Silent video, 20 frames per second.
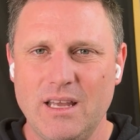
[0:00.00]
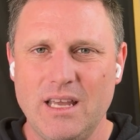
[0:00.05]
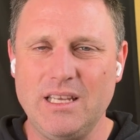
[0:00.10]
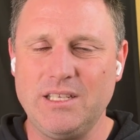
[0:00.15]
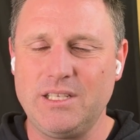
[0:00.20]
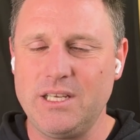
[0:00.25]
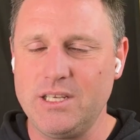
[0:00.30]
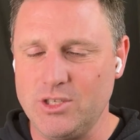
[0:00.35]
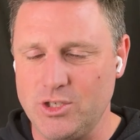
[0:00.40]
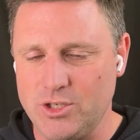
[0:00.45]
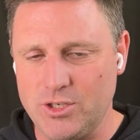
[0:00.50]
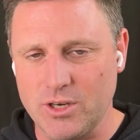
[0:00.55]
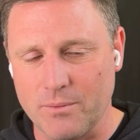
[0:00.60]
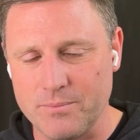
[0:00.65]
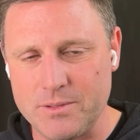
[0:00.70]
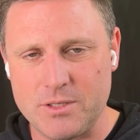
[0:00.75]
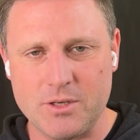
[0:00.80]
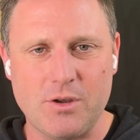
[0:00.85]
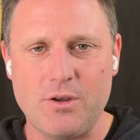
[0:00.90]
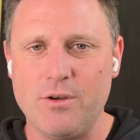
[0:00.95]
is his
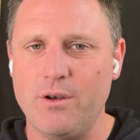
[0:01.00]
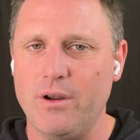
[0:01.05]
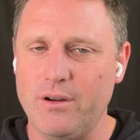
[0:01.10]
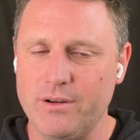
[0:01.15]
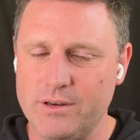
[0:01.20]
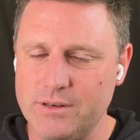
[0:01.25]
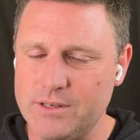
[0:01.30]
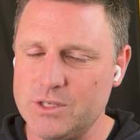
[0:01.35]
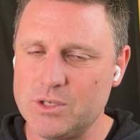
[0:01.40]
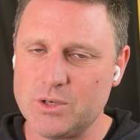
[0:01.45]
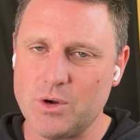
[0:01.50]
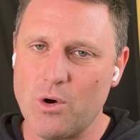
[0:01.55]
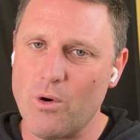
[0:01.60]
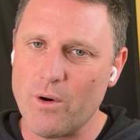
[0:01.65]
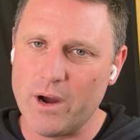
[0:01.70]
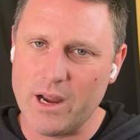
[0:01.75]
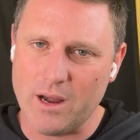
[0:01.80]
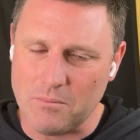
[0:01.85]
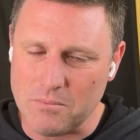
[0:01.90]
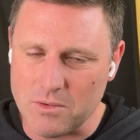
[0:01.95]
job security or his
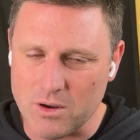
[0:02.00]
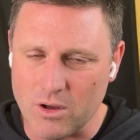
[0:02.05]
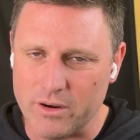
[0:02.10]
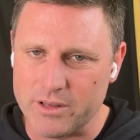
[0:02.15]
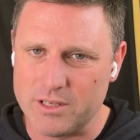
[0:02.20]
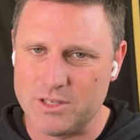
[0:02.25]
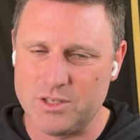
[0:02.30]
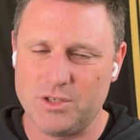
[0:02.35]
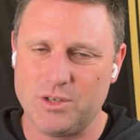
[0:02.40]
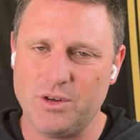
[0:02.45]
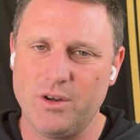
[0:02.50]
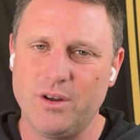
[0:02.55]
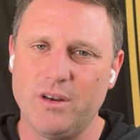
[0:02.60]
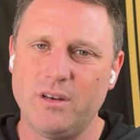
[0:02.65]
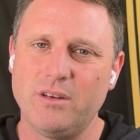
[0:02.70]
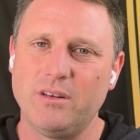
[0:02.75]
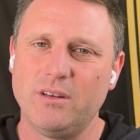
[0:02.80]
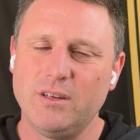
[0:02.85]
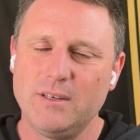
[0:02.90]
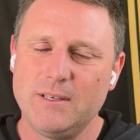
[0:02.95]
scoring, I'm not as
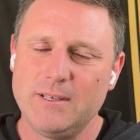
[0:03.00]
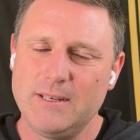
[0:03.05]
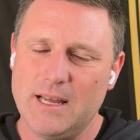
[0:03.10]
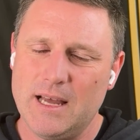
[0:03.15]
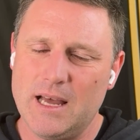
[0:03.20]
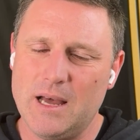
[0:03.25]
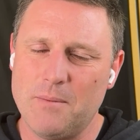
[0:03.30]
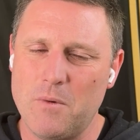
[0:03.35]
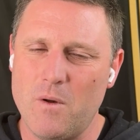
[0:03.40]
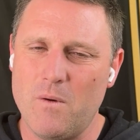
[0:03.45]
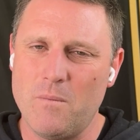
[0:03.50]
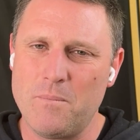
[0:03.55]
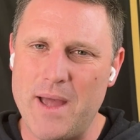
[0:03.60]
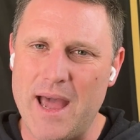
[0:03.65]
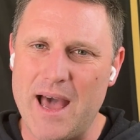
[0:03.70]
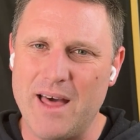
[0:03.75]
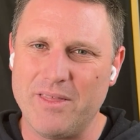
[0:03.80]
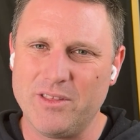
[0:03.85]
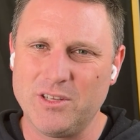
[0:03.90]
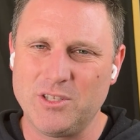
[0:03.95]
certain
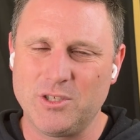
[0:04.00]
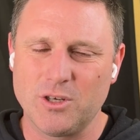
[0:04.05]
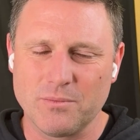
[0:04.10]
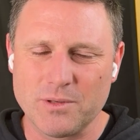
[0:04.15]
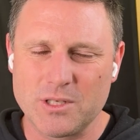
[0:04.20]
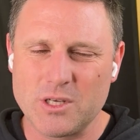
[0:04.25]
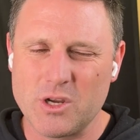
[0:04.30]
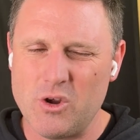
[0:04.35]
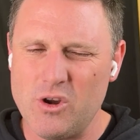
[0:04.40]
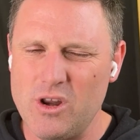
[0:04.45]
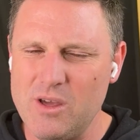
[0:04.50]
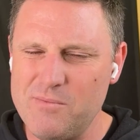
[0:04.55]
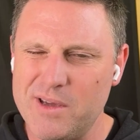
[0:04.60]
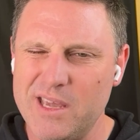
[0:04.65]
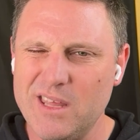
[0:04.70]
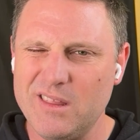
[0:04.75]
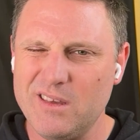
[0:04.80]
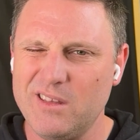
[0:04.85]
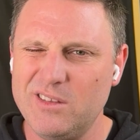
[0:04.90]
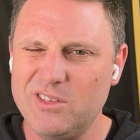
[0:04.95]
about the job security
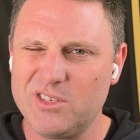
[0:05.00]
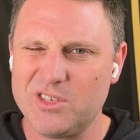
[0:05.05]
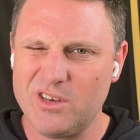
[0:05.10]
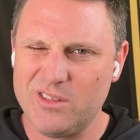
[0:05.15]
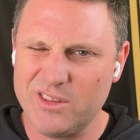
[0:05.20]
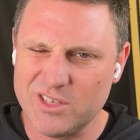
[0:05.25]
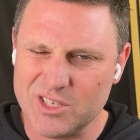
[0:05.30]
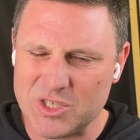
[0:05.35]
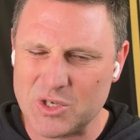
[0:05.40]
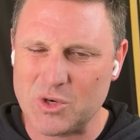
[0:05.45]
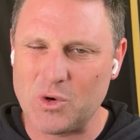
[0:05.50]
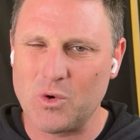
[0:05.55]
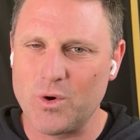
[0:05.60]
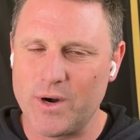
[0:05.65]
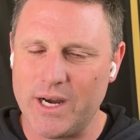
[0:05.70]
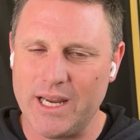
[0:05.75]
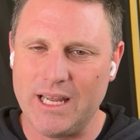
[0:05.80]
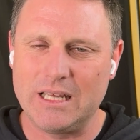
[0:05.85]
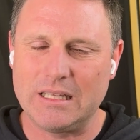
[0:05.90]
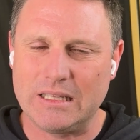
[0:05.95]
being the concern. The
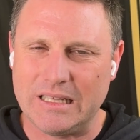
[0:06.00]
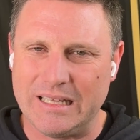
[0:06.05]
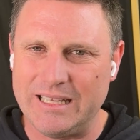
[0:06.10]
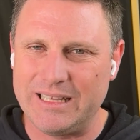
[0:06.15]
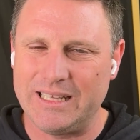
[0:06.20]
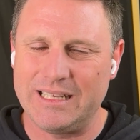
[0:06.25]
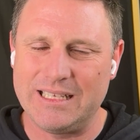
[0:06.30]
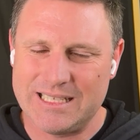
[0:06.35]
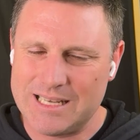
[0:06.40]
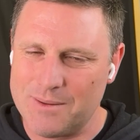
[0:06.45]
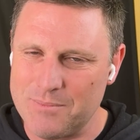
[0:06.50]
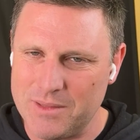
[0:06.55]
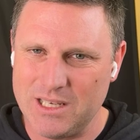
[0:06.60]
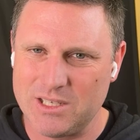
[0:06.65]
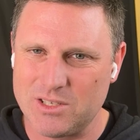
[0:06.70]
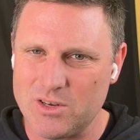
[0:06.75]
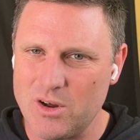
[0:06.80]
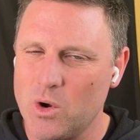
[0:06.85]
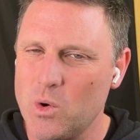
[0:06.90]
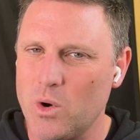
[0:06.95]
scoring, clearly
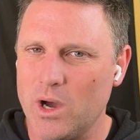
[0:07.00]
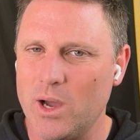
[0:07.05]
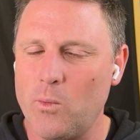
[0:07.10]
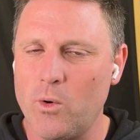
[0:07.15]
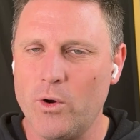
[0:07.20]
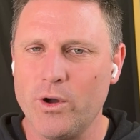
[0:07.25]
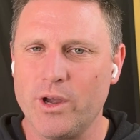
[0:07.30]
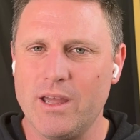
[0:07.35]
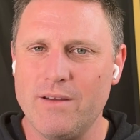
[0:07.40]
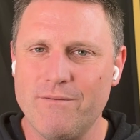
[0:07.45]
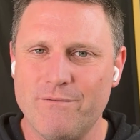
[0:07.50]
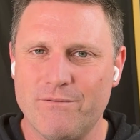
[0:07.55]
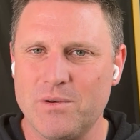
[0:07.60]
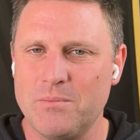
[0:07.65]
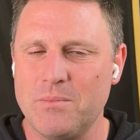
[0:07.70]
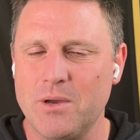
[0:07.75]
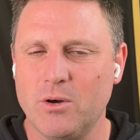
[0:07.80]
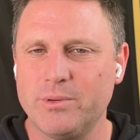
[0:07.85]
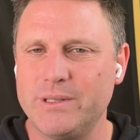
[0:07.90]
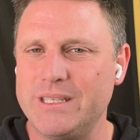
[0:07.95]
something's not quite working
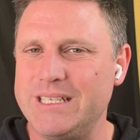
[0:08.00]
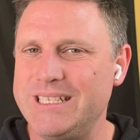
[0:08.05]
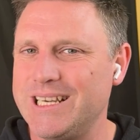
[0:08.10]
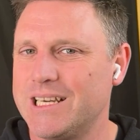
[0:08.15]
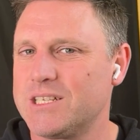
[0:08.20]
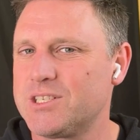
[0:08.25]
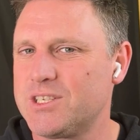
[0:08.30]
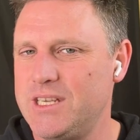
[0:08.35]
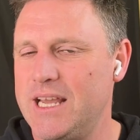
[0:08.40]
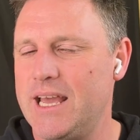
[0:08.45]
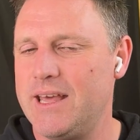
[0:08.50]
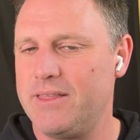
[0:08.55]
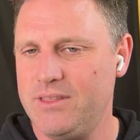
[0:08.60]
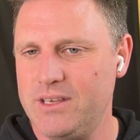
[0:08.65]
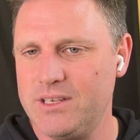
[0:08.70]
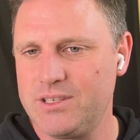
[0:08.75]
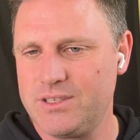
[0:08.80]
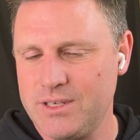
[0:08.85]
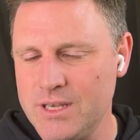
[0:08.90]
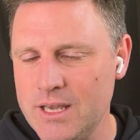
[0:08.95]
for Melbourne just yet
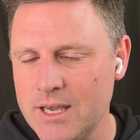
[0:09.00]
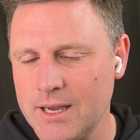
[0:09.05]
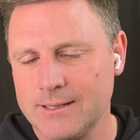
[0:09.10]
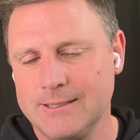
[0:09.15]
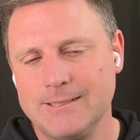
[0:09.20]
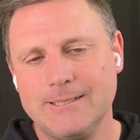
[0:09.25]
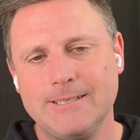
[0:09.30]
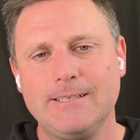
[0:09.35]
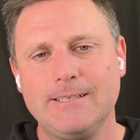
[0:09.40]
this year,